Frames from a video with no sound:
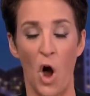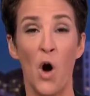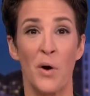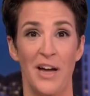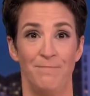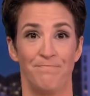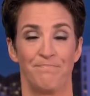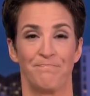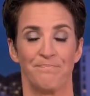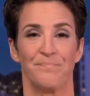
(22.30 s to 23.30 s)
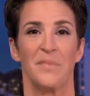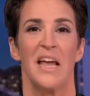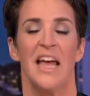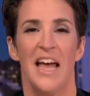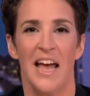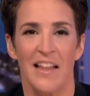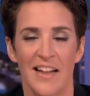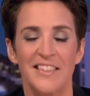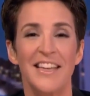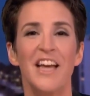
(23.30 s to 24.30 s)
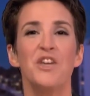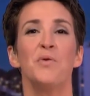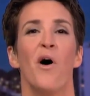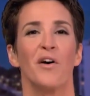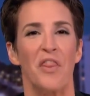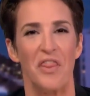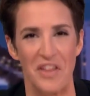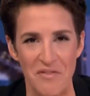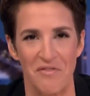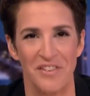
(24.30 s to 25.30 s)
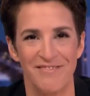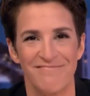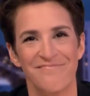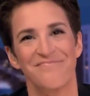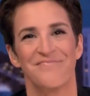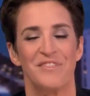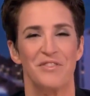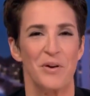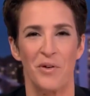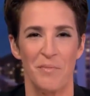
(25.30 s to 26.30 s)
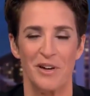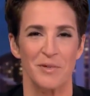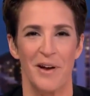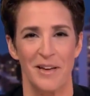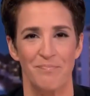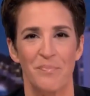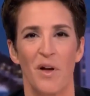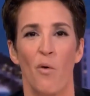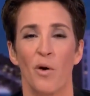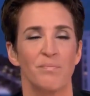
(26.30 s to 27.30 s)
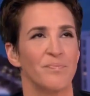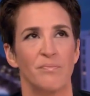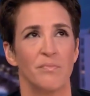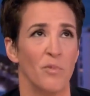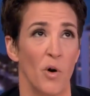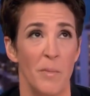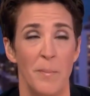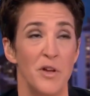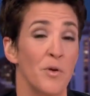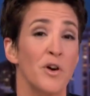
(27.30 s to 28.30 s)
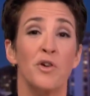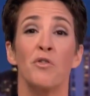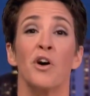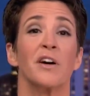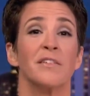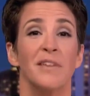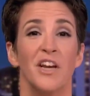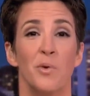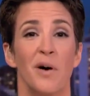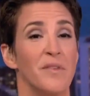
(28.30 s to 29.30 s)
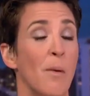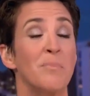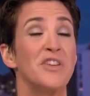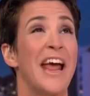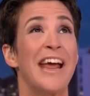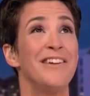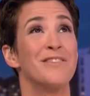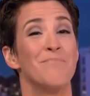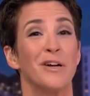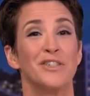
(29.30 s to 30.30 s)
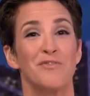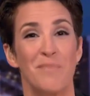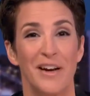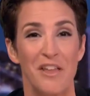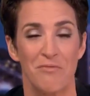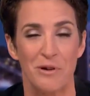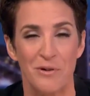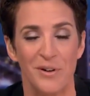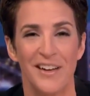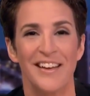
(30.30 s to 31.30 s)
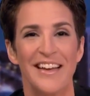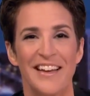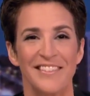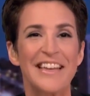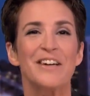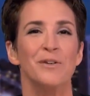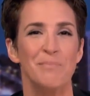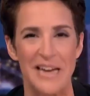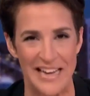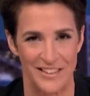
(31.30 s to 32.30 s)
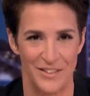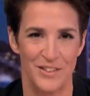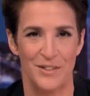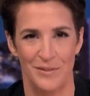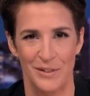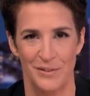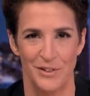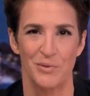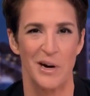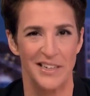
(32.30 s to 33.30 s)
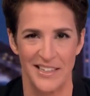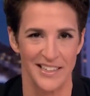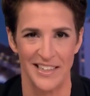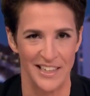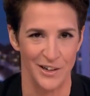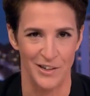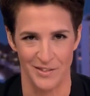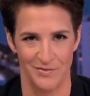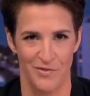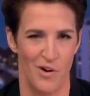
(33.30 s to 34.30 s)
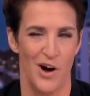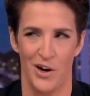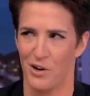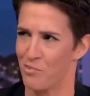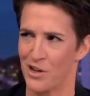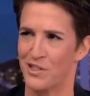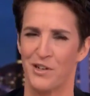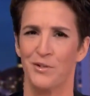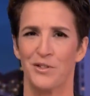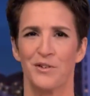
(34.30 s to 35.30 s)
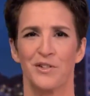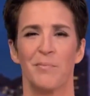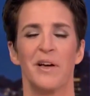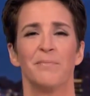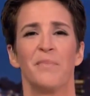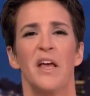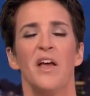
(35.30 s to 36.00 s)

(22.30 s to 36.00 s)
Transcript: Okay. Let's say you are a thief. You've stolen a bunch of money. Or maybe you're a crook and you have obtained a bunch of money through illegal means, through drug dealing or fraud or prostitution or something.